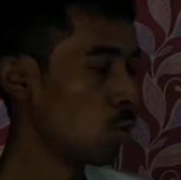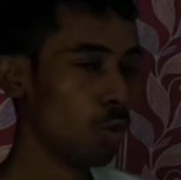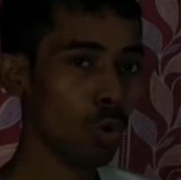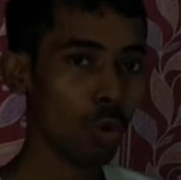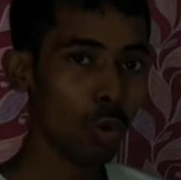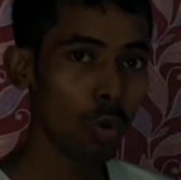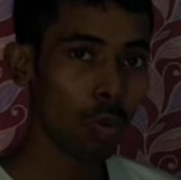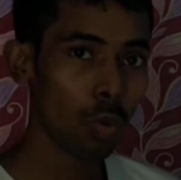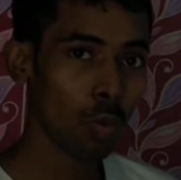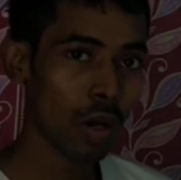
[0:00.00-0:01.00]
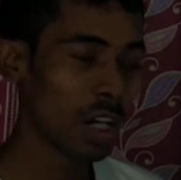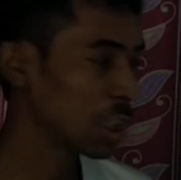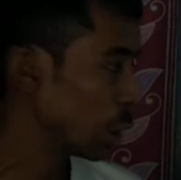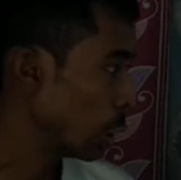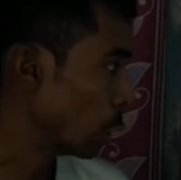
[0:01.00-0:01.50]
who was
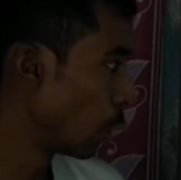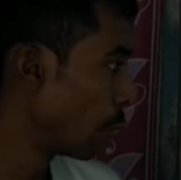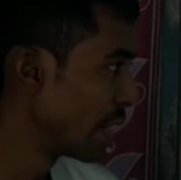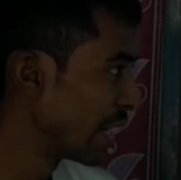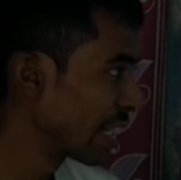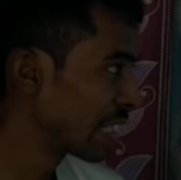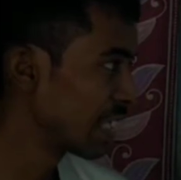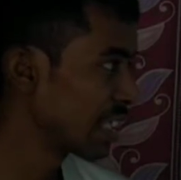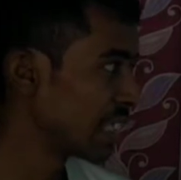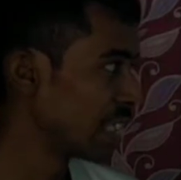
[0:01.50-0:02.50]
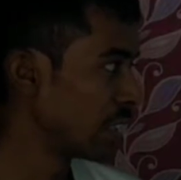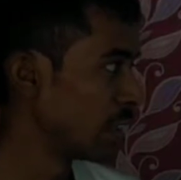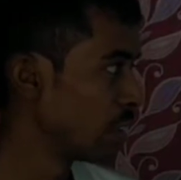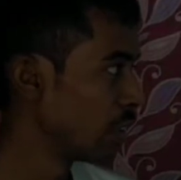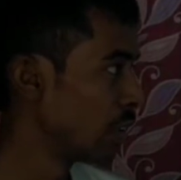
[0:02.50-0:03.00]
dominating the sea?
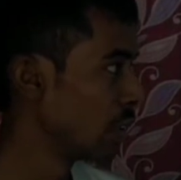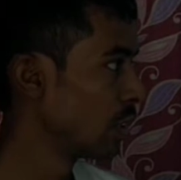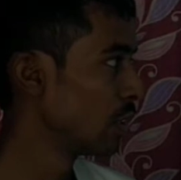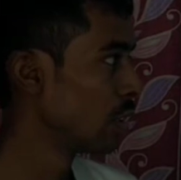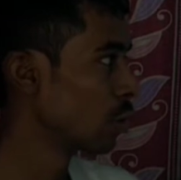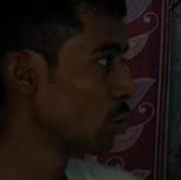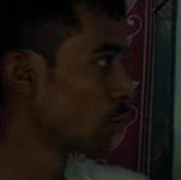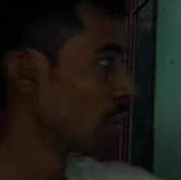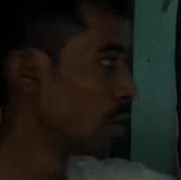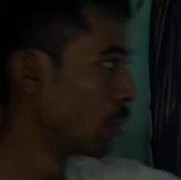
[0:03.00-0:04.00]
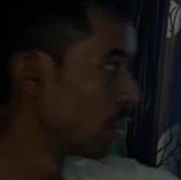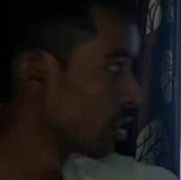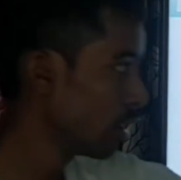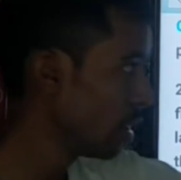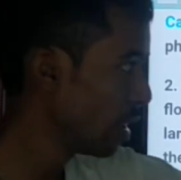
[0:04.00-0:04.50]
So there were
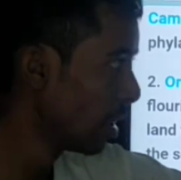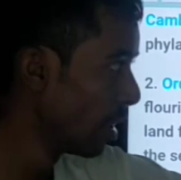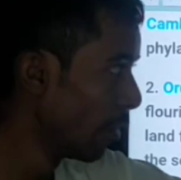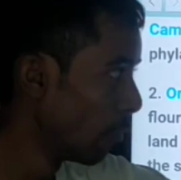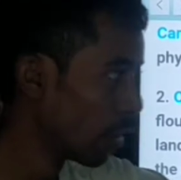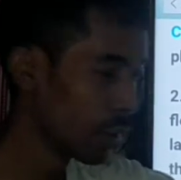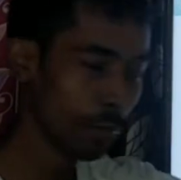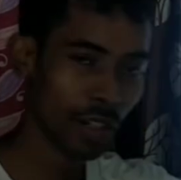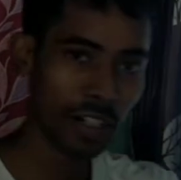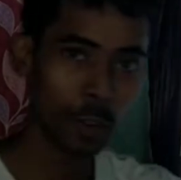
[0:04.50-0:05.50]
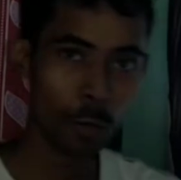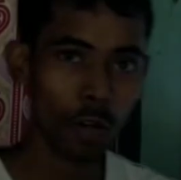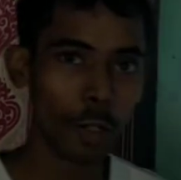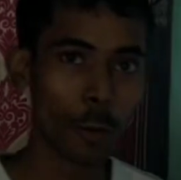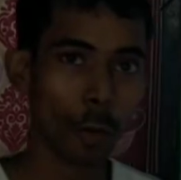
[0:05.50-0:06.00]
the invertebrates who
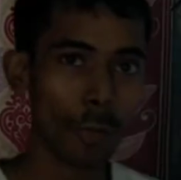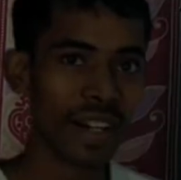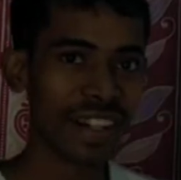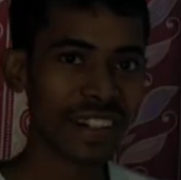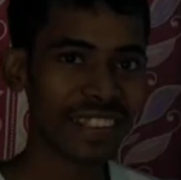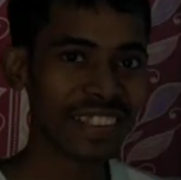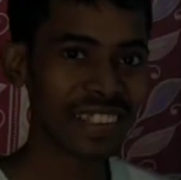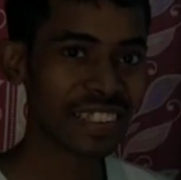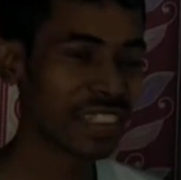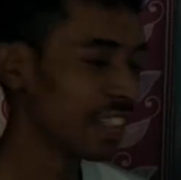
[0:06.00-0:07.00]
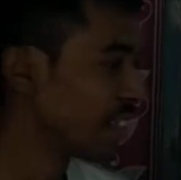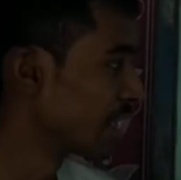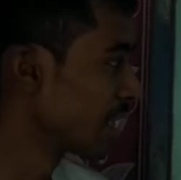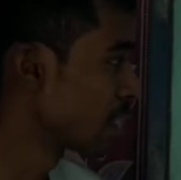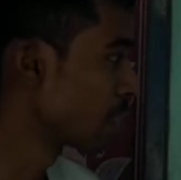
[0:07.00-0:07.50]
were dominating the sea under
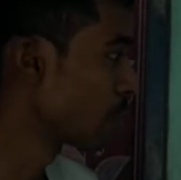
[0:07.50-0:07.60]
this